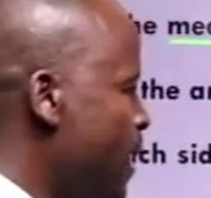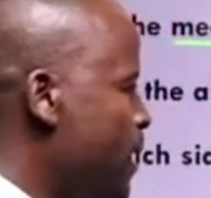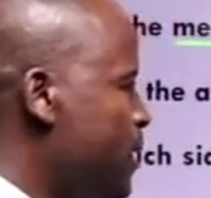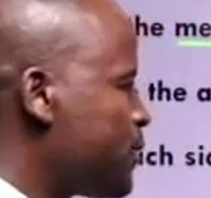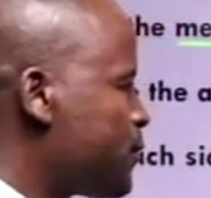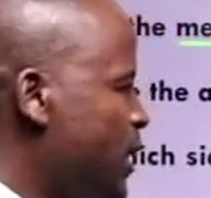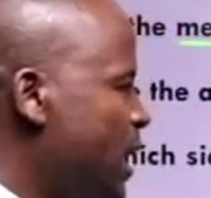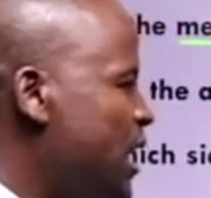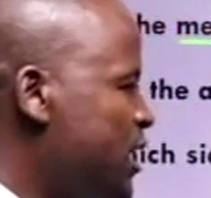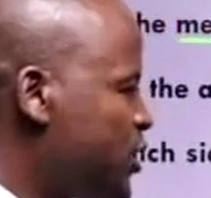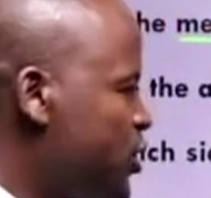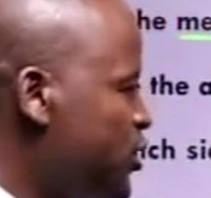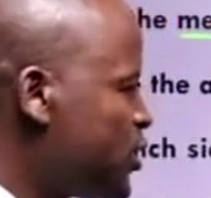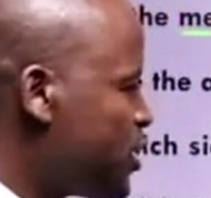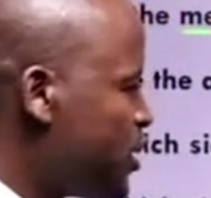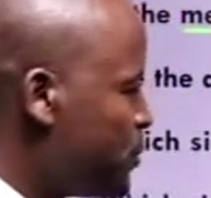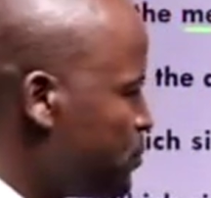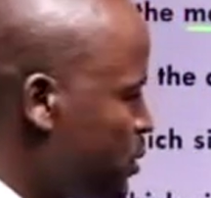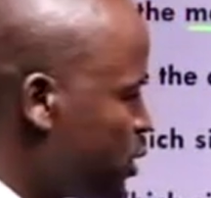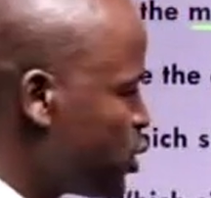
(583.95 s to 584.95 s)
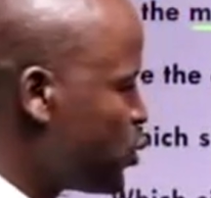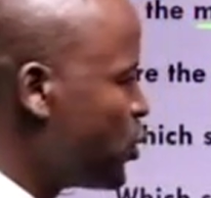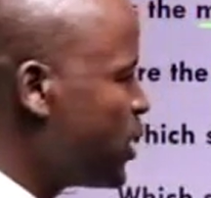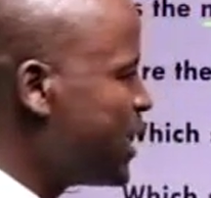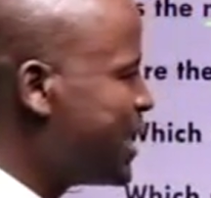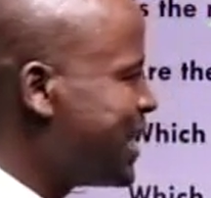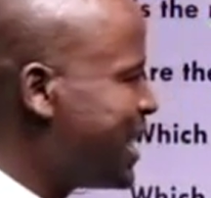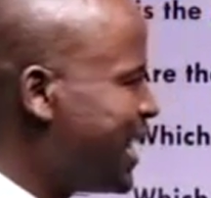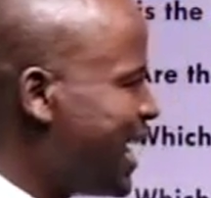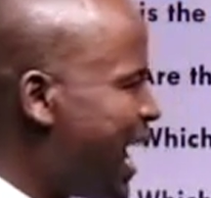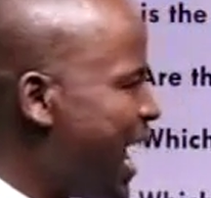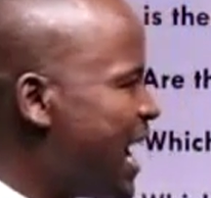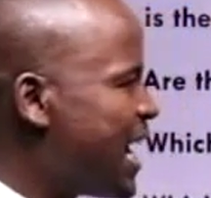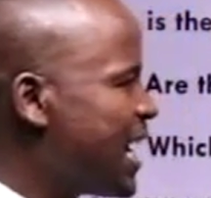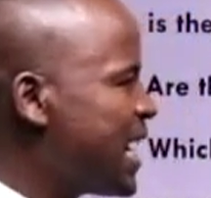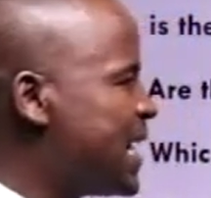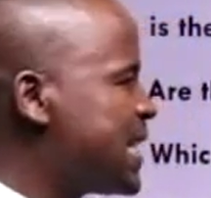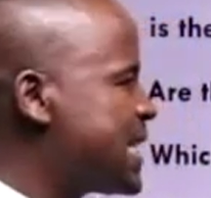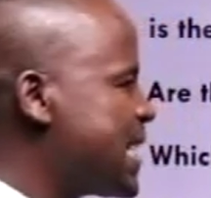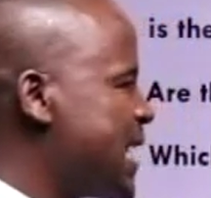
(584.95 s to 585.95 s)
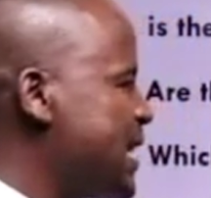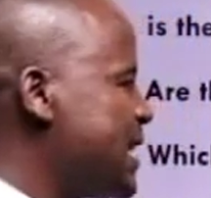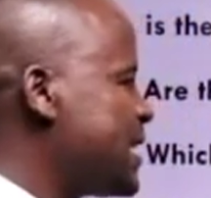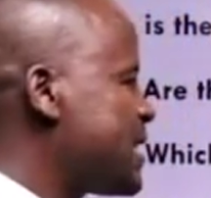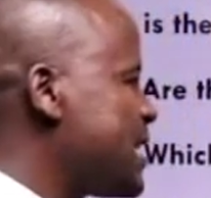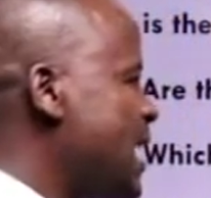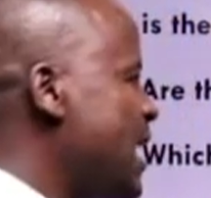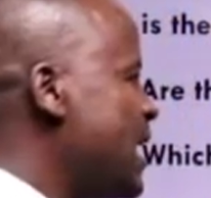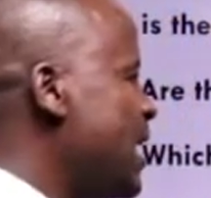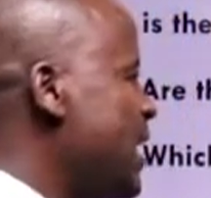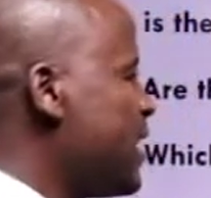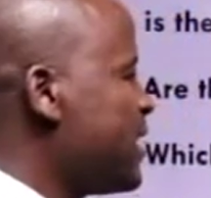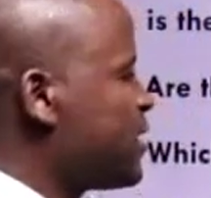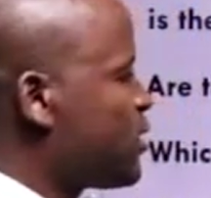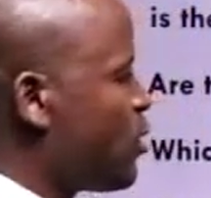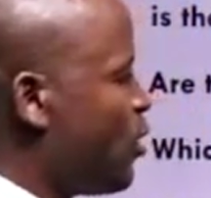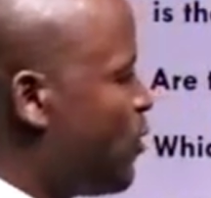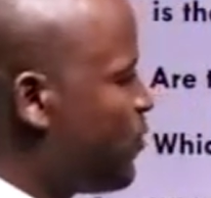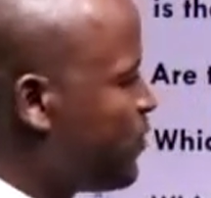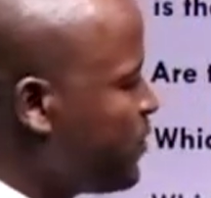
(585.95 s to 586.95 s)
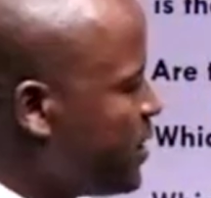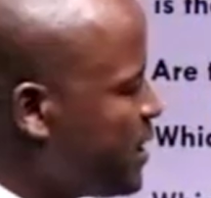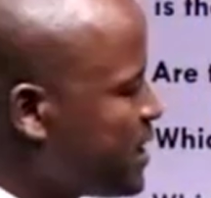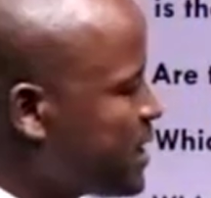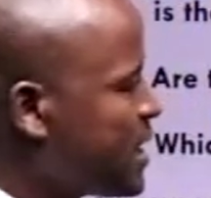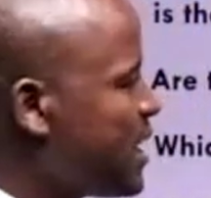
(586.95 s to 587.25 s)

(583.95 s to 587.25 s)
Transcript: relationship between the angles and the side lengths of this